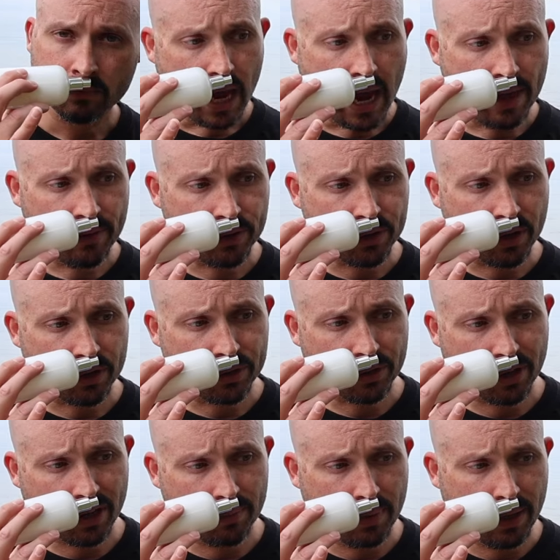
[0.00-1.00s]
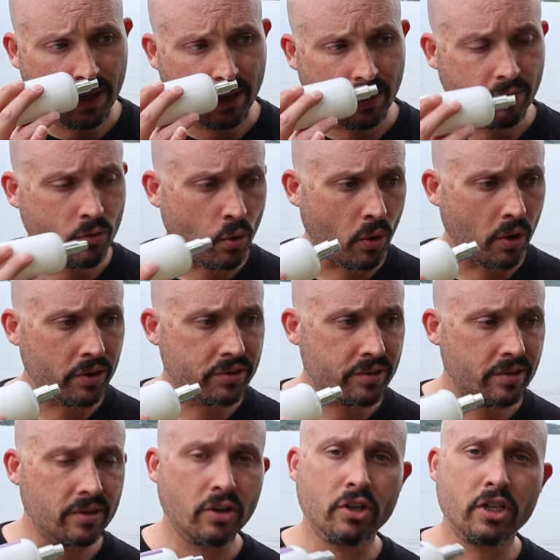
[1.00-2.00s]
And there's also gonna be, of
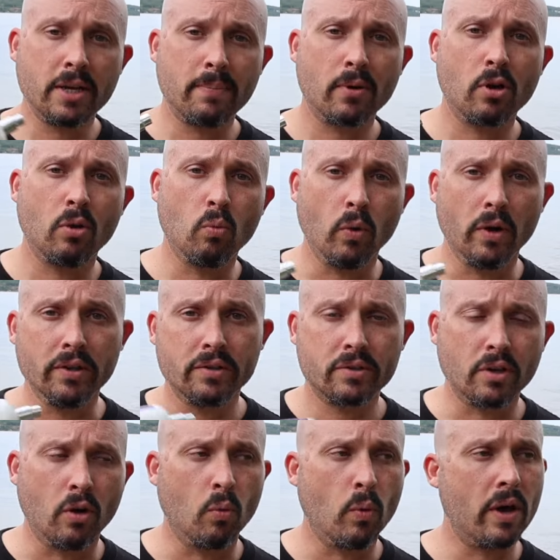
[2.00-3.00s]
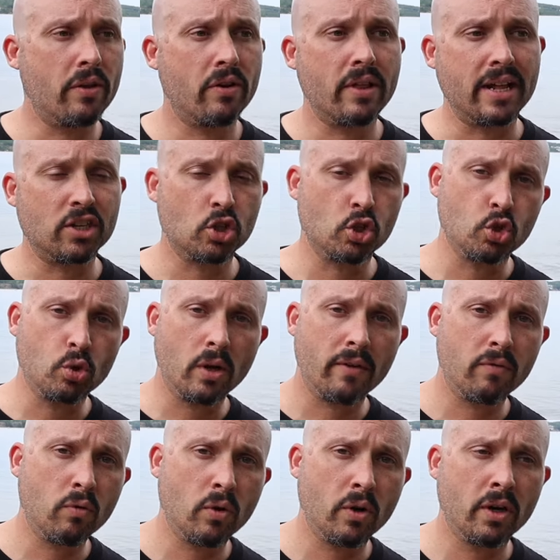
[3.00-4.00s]
course, your typical wood. So whether that's
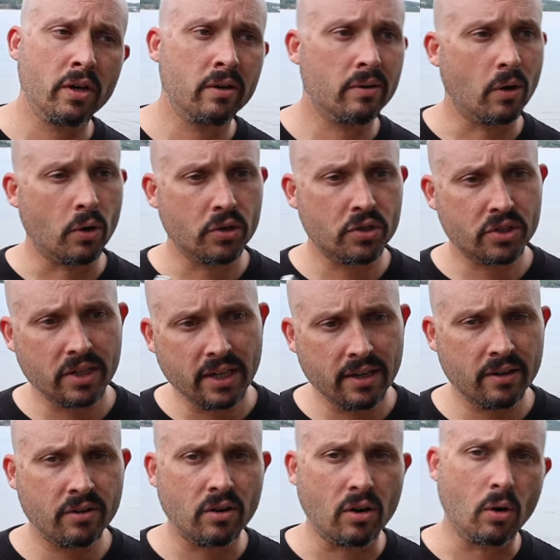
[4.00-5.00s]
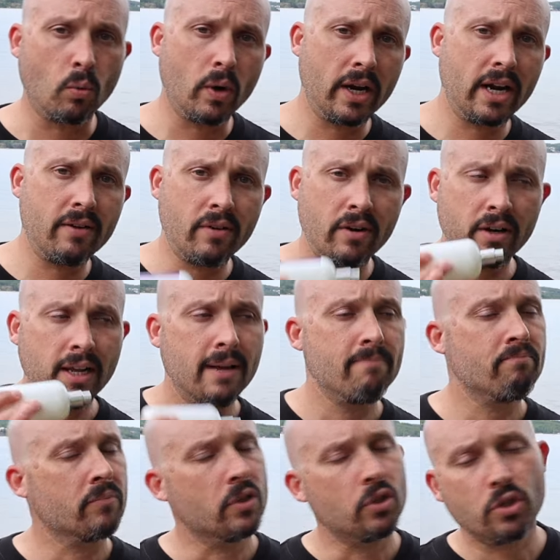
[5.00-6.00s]
driftwood or cedar or whatever,
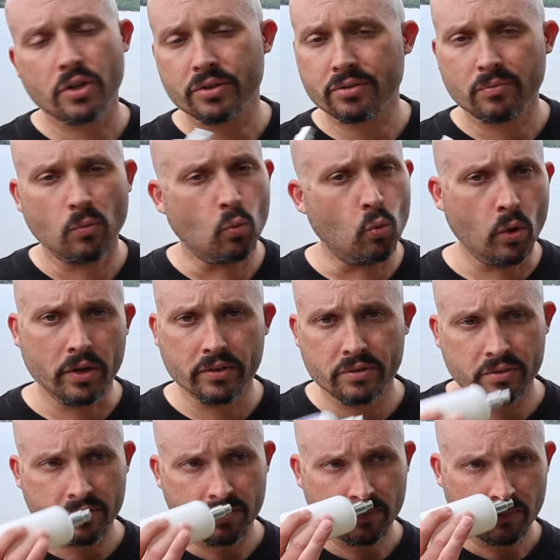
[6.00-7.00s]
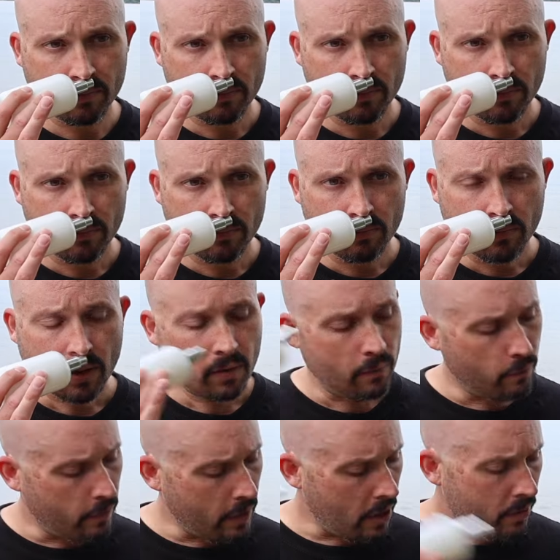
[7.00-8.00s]
just woods.
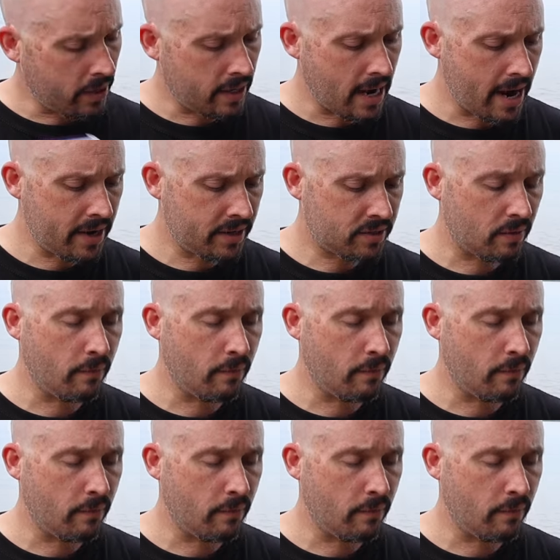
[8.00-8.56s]
Very nice,